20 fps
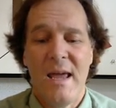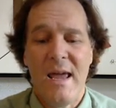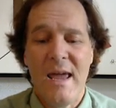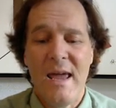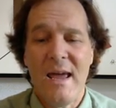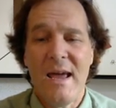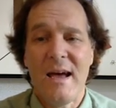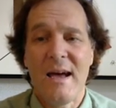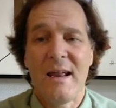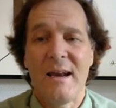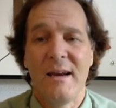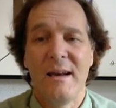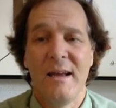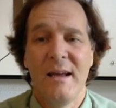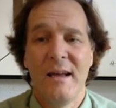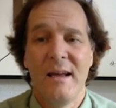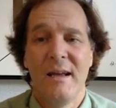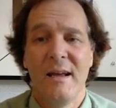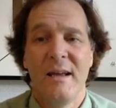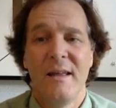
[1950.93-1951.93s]

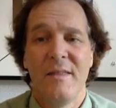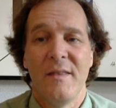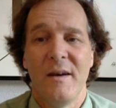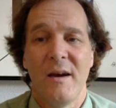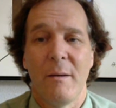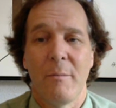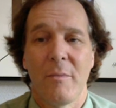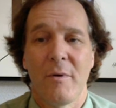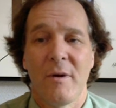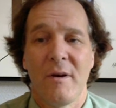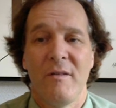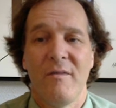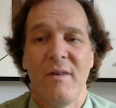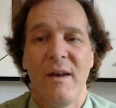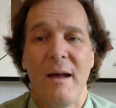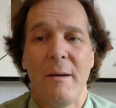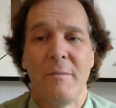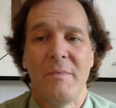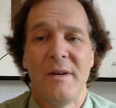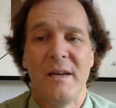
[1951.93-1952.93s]
the number of
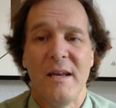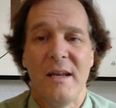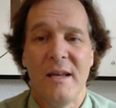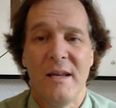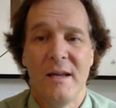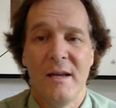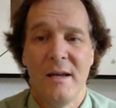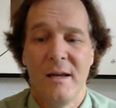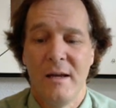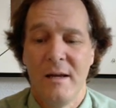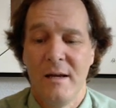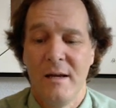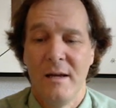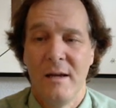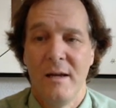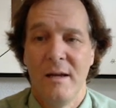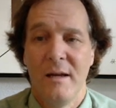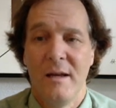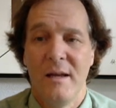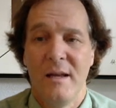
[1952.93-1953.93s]
empty
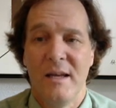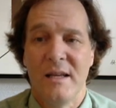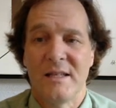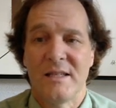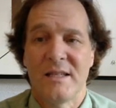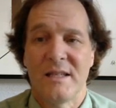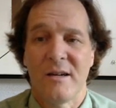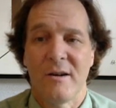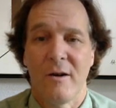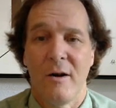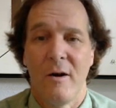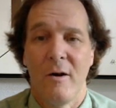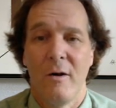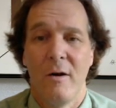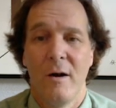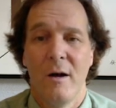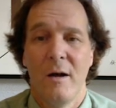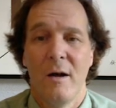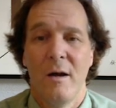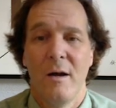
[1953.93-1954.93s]
is 0,
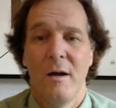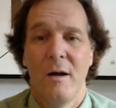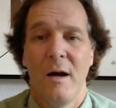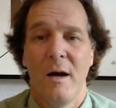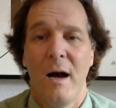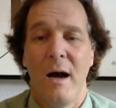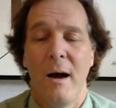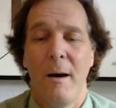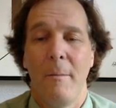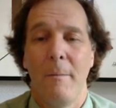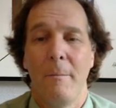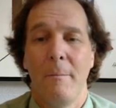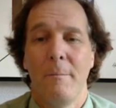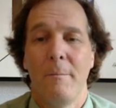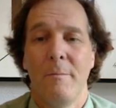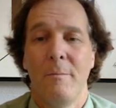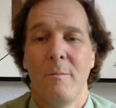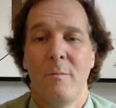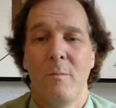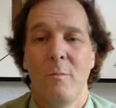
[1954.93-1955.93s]

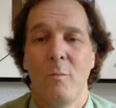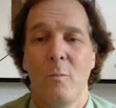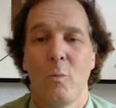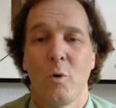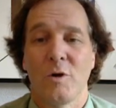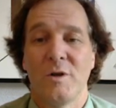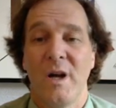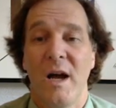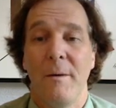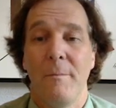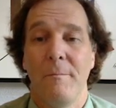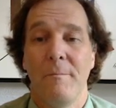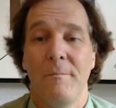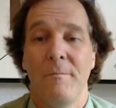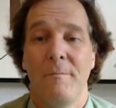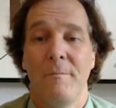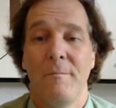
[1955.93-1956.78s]
we're done.